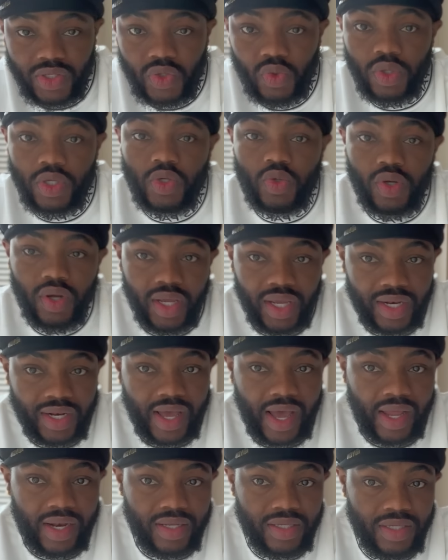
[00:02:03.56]
to a trillion
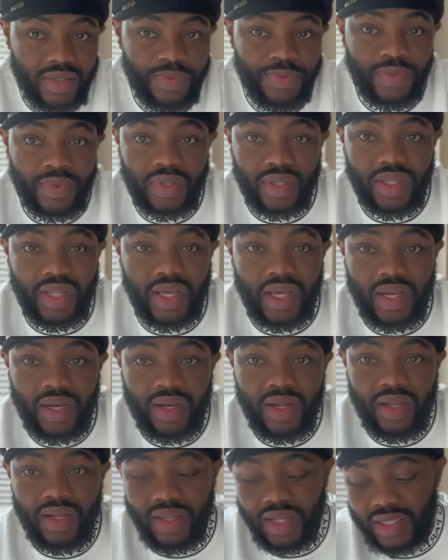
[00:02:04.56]
dollars, then
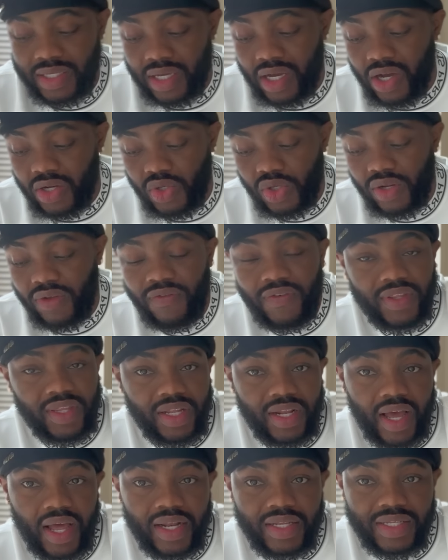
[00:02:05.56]
this
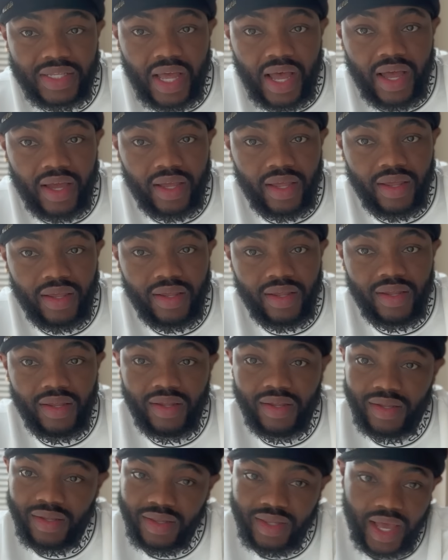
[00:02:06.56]
$150 stock
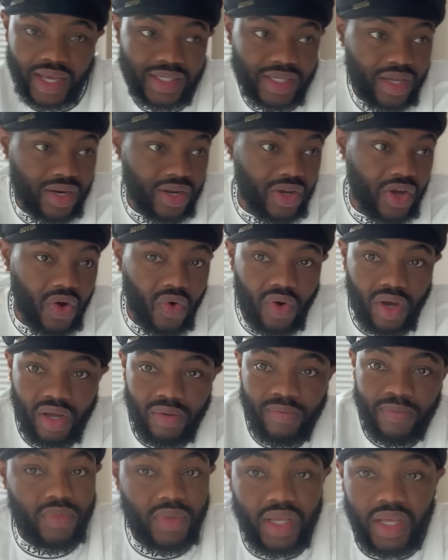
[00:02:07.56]
that's gonna go
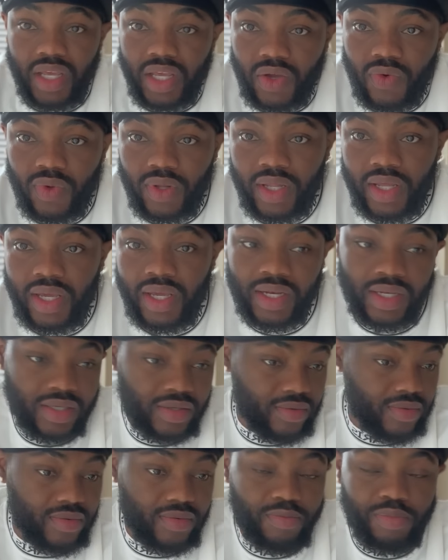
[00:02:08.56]
up equally in
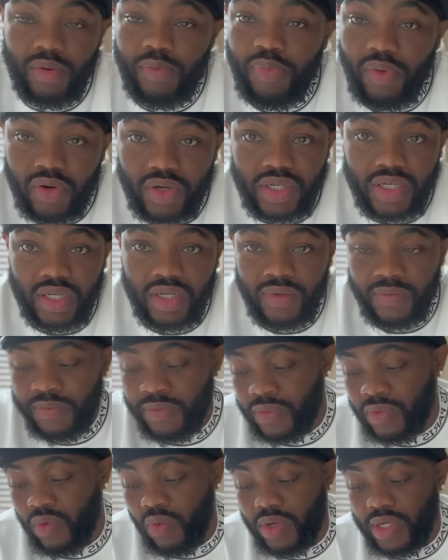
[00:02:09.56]
proportion.
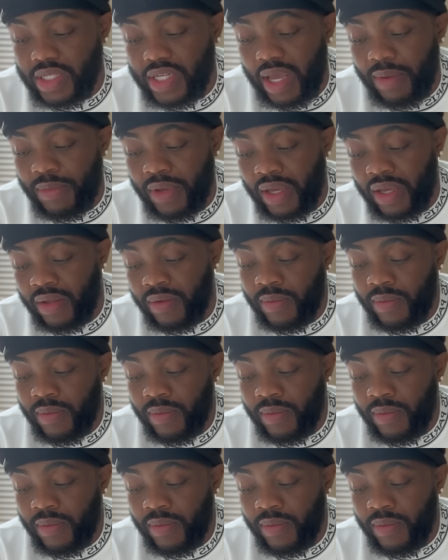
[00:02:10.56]
What does that mean?